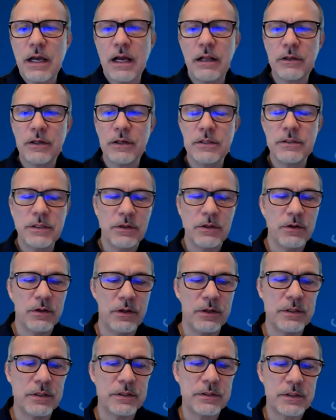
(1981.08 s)
I'll continue
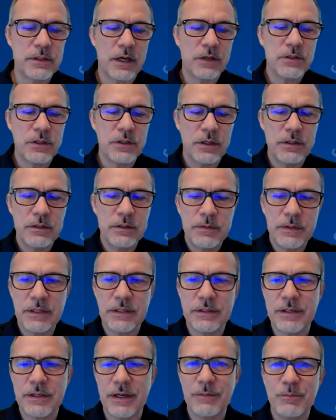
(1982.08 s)
the discussion
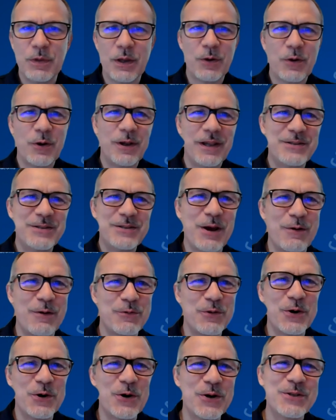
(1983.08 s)
because I'm not going to let you
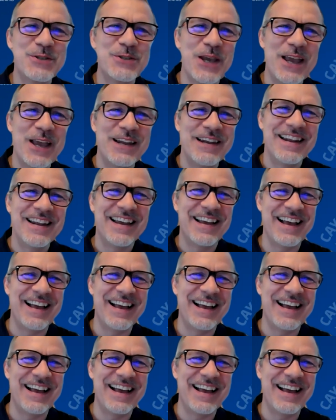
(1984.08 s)
off the hook, Jane.